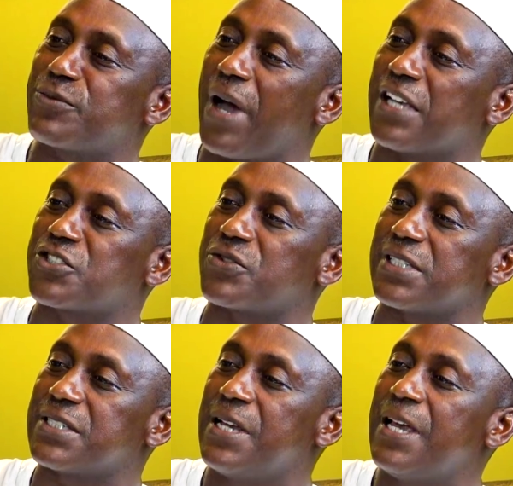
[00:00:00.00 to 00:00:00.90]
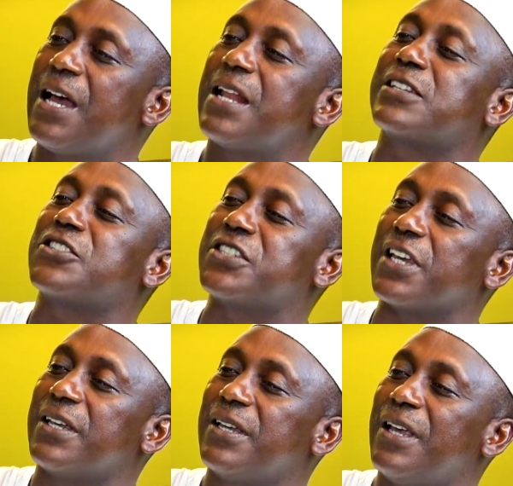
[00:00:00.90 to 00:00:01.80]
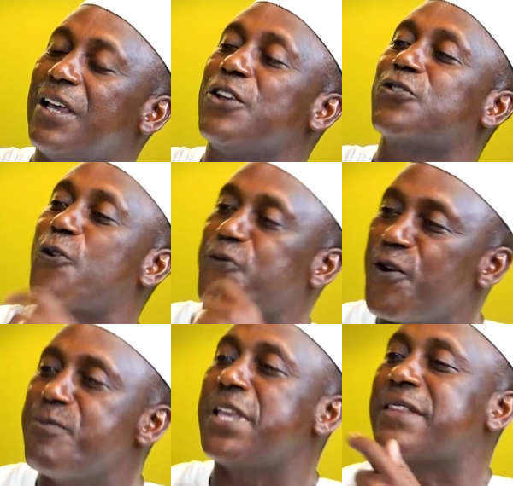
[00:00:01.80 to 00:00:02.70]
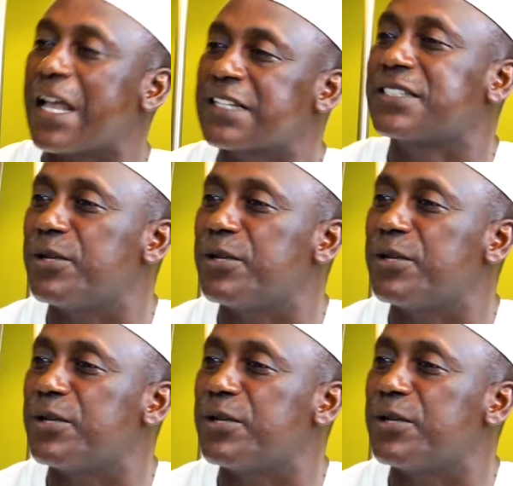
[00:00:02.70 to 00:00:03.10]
by street. Let's see. So for me, that's the